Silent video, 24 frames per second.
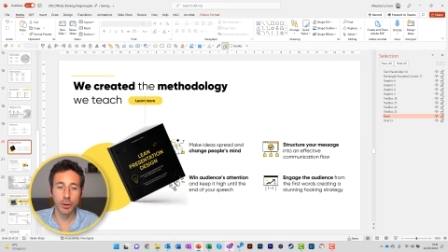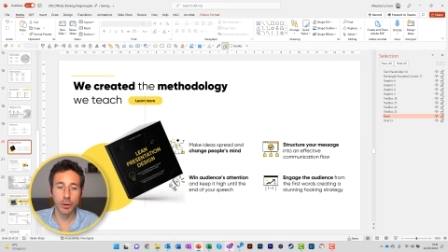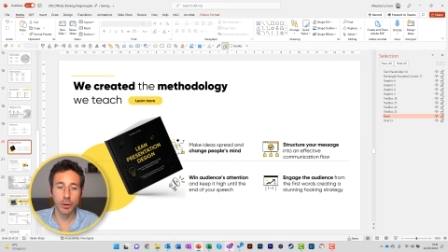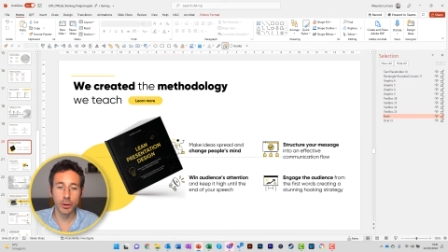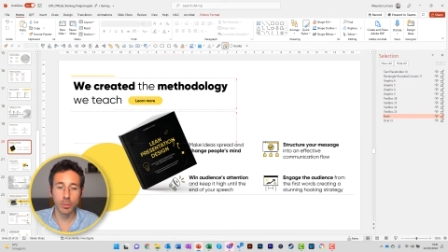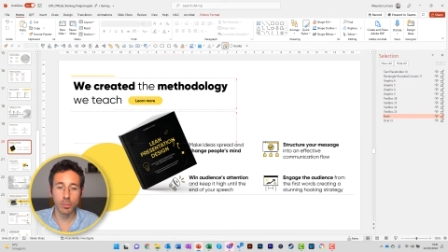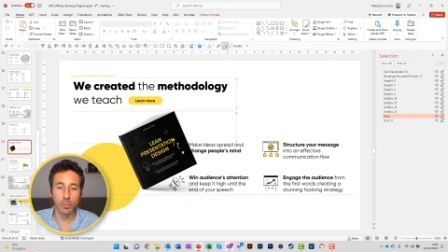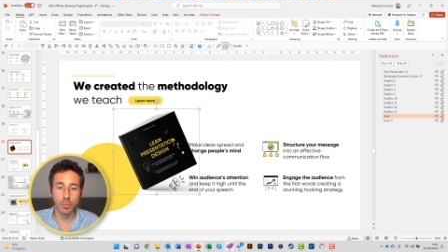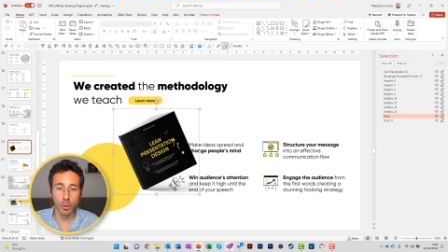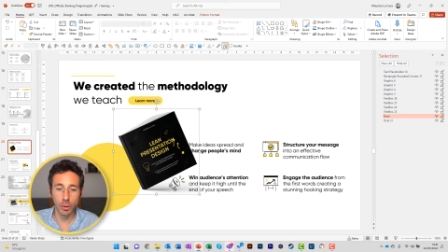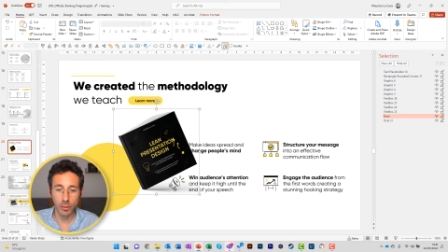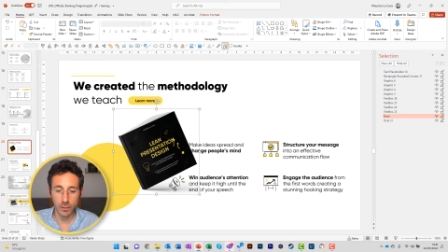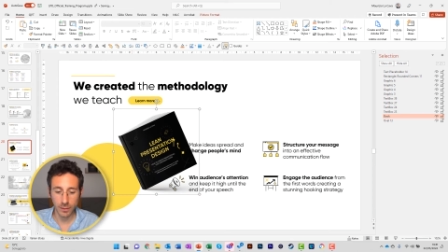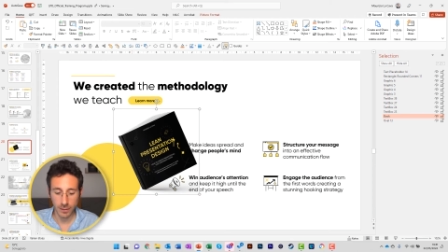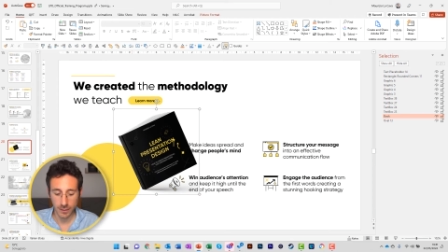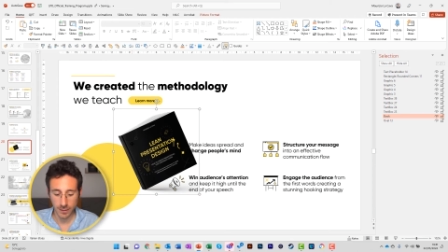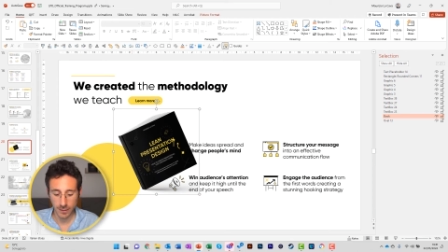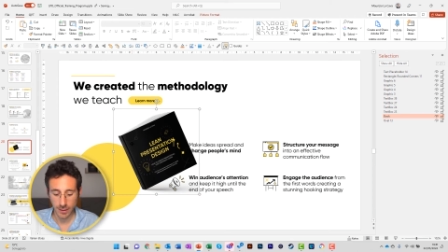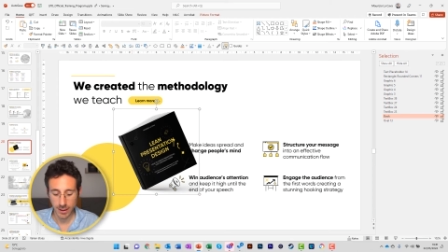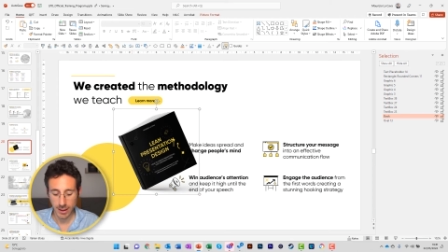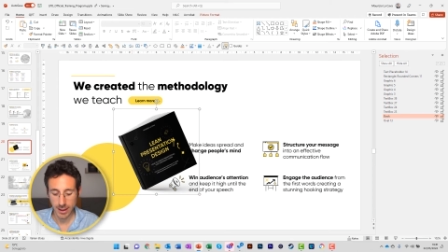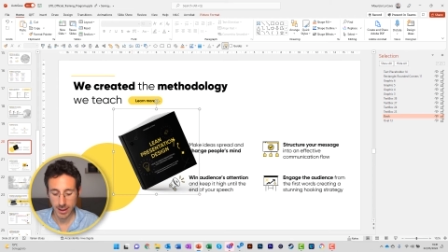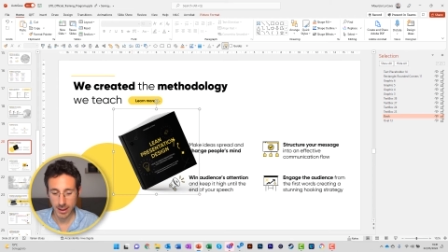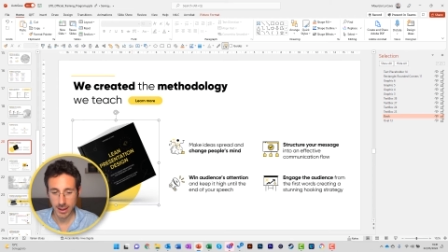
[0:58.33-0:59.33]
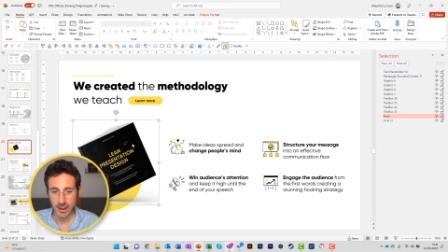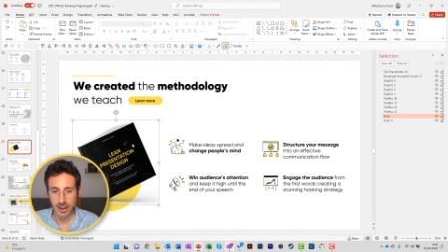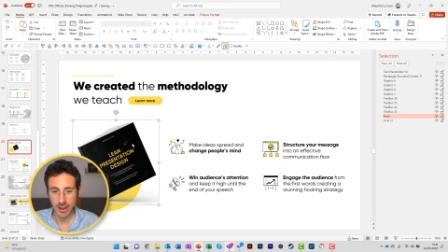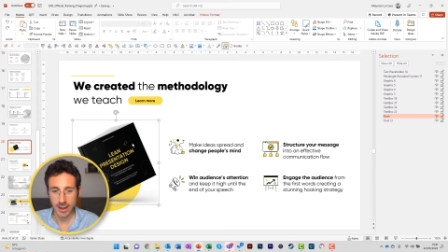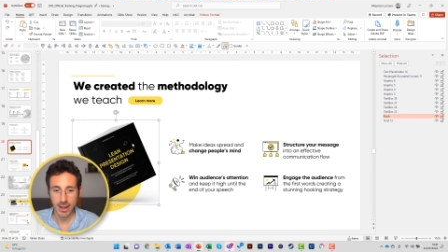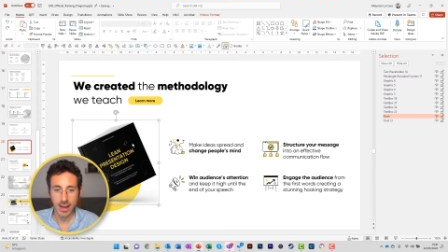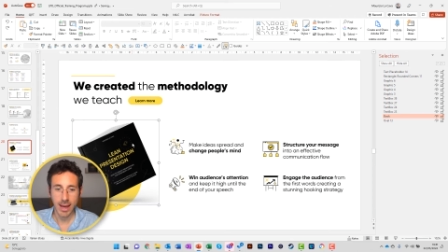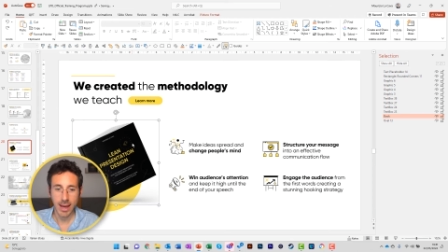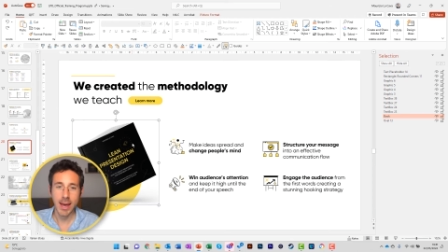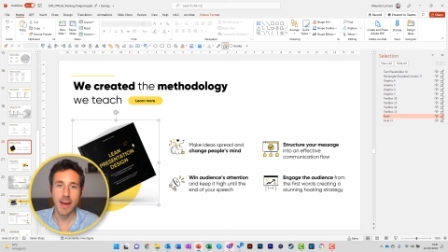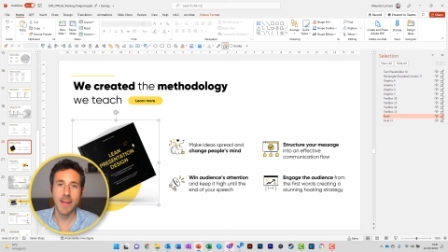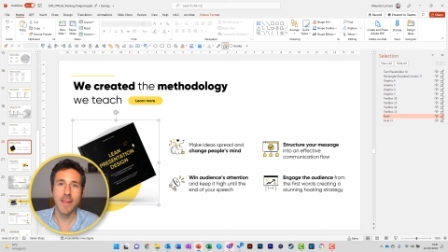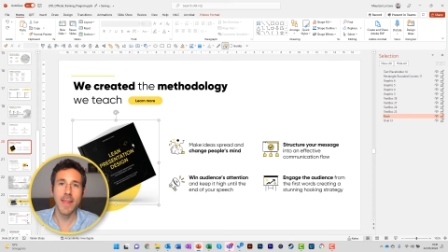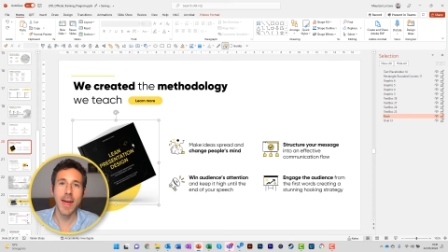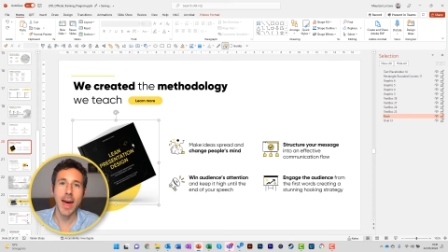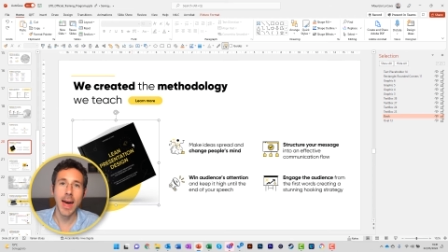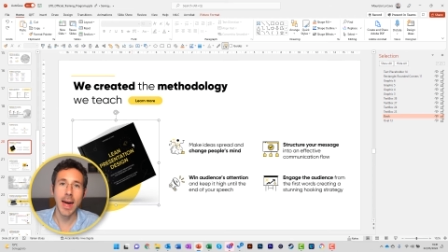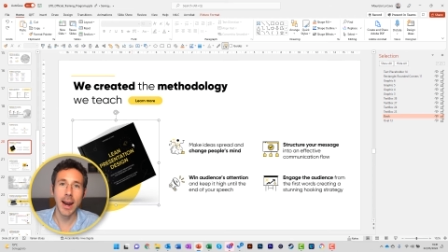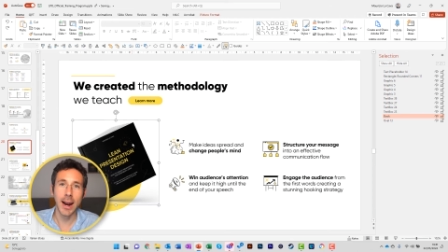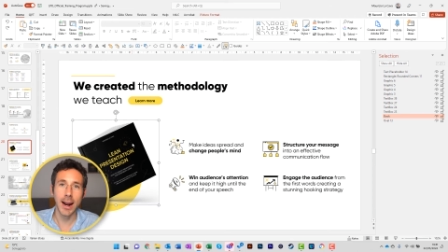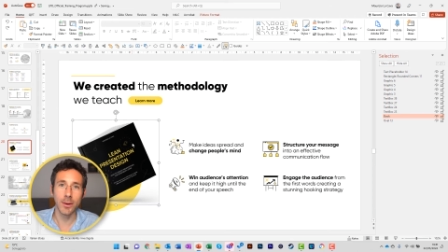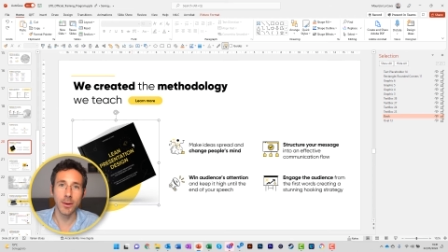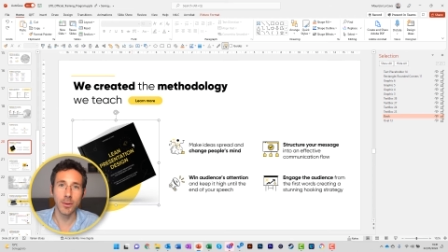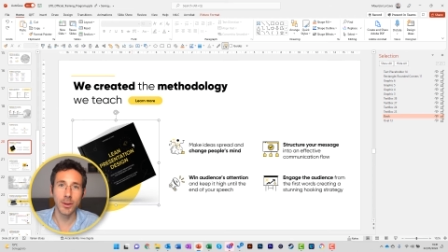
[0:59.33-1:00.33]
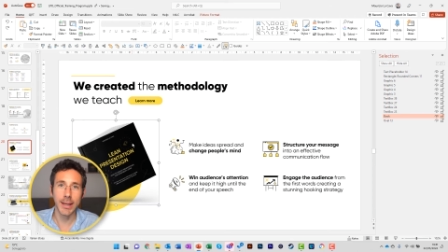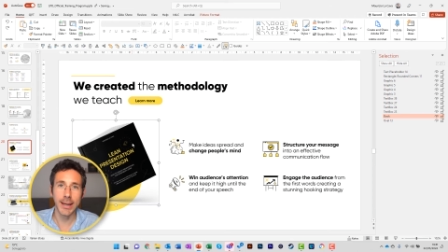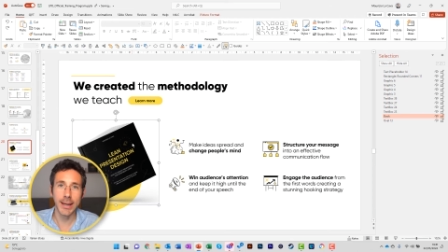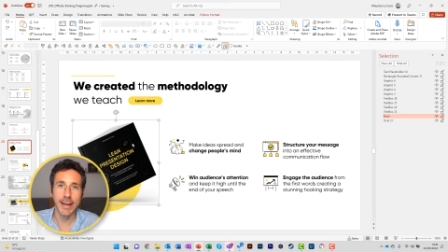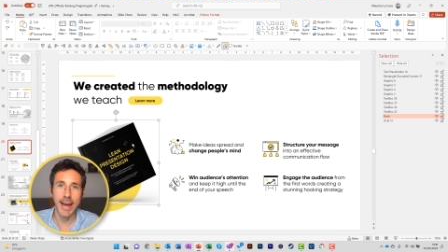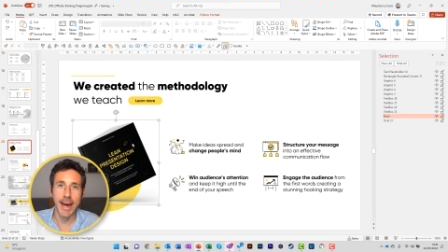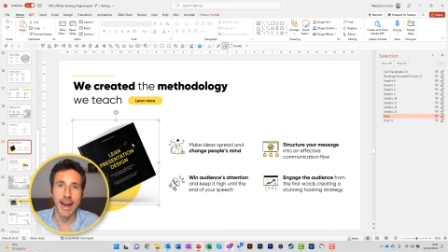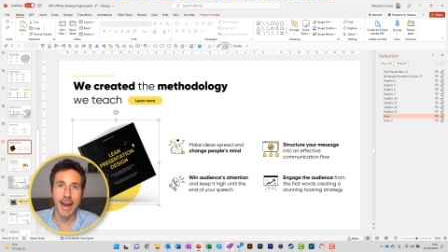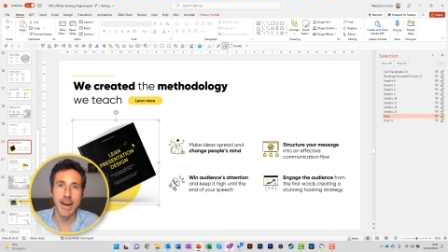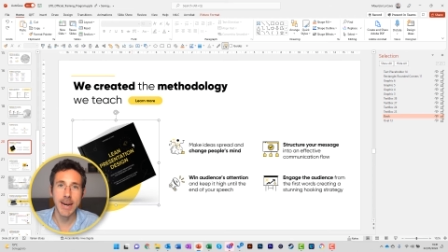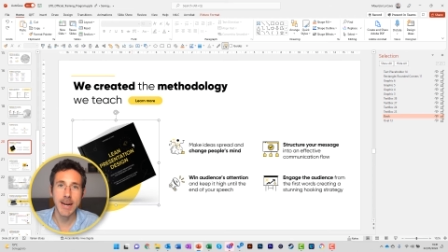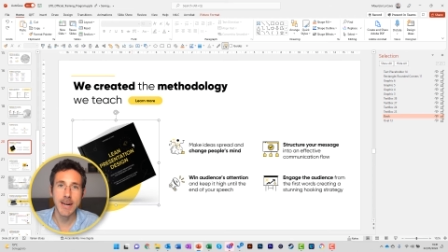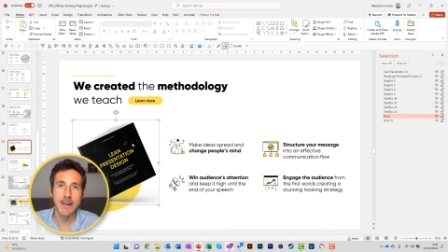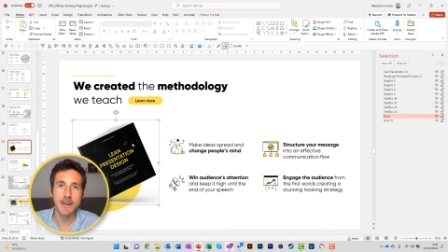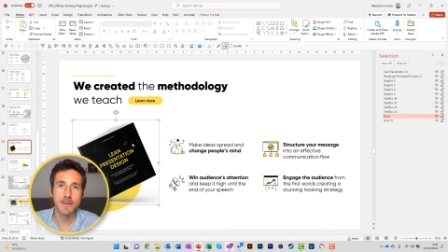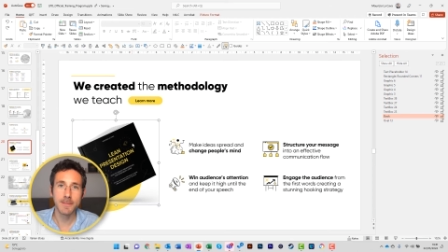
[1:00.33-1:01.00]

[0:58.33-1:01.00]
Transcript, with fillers: to move it around again.